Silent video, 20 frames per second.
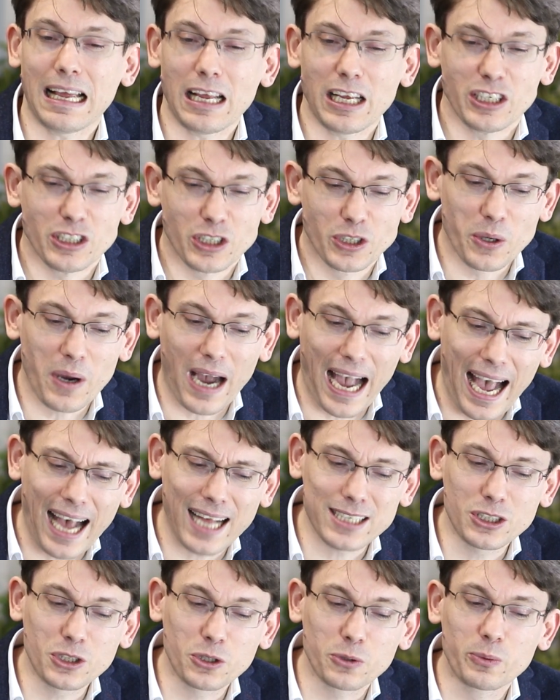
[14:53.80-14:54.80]
you
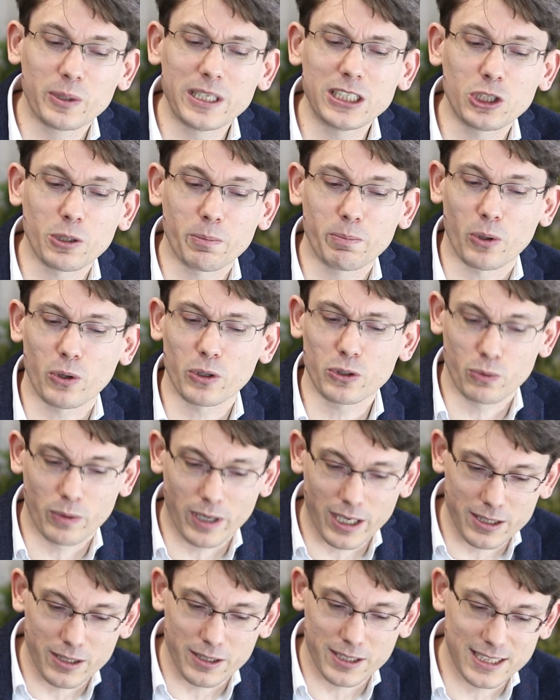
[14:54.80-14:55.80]
had to reach a point
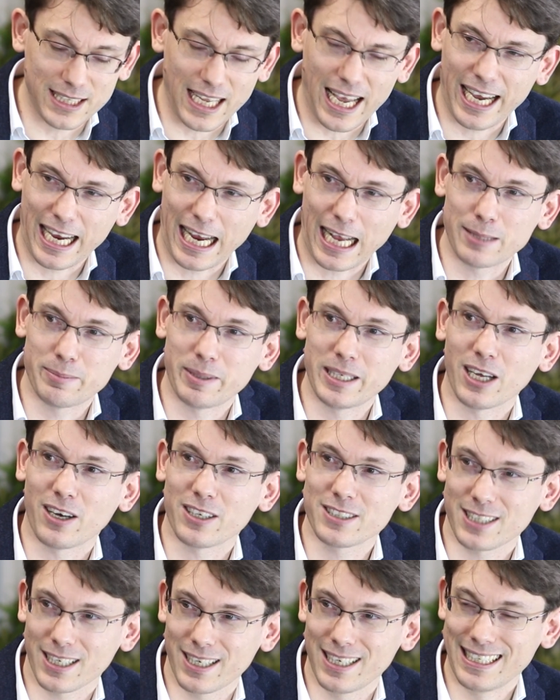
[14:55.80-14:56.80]
where the stack had been
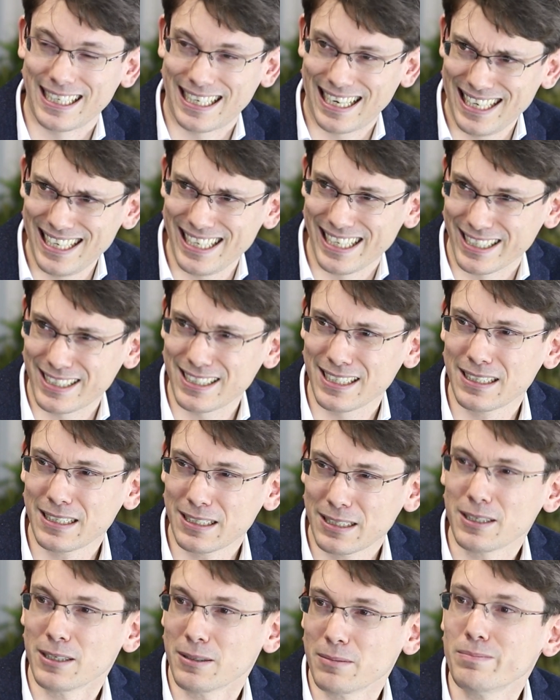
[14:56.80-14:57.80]
entirely cleared
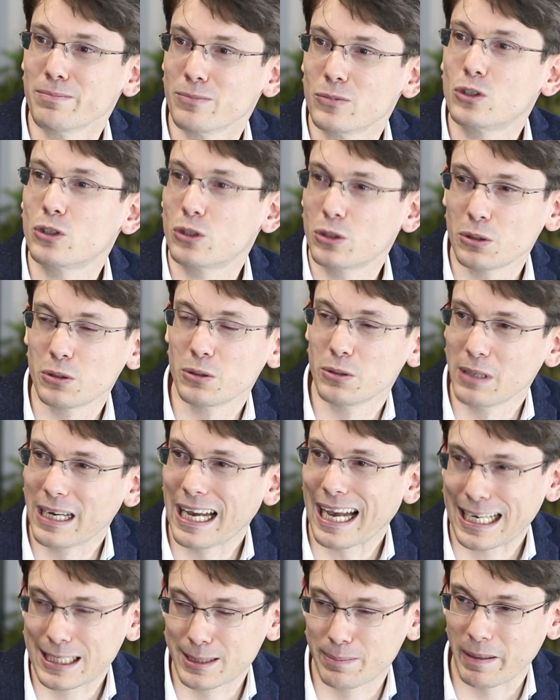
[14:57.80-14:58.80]
to
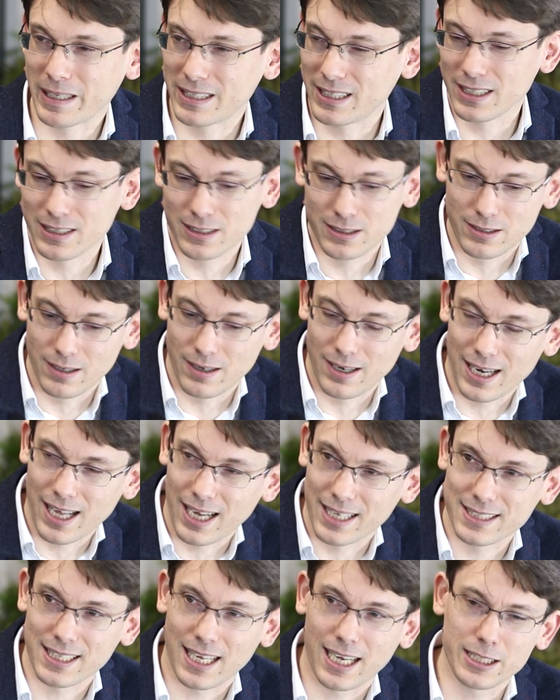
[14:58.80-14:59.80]
expedite the
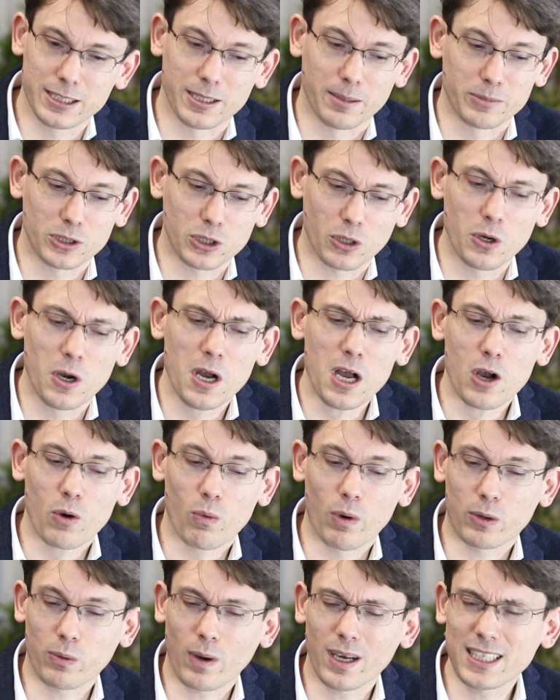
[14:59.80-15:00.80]
last item. So
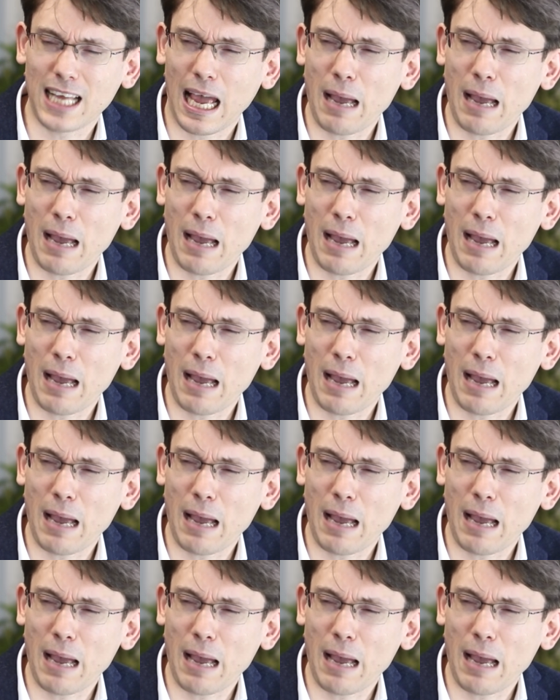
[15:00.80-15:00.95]
what was